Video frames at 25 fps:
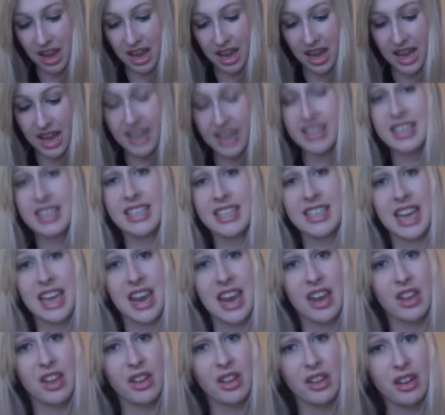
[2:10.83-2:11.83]

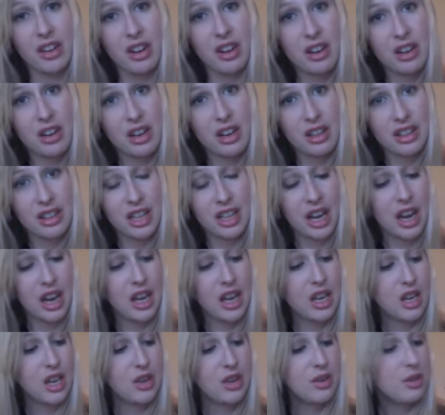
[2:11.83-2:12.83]
detangler that I
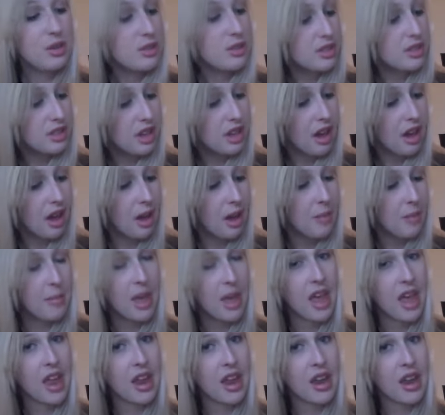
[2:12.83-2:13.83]
use,
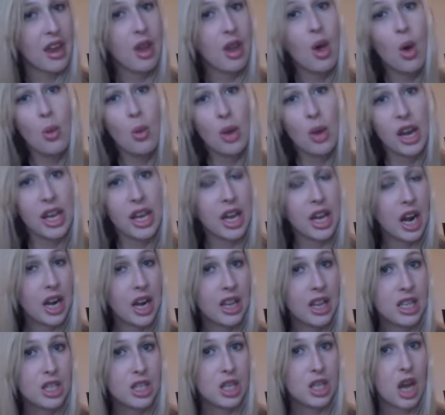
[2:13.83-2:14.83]
and when I get out
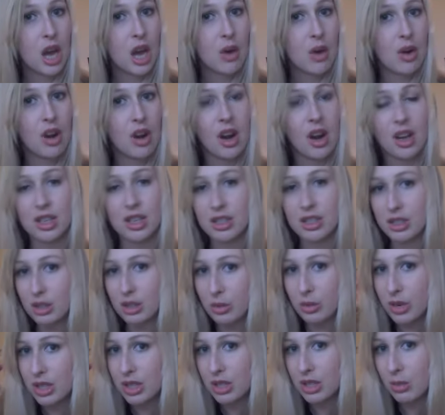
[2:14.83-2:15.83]
of the shower, I just
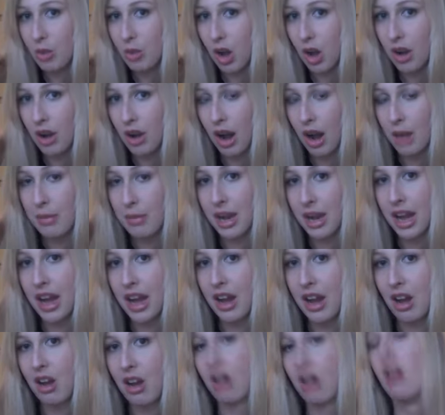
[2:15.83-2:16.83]
squeeze the water out of my
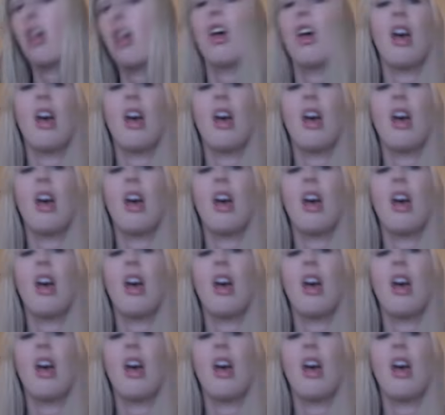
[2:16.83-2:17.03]
hair,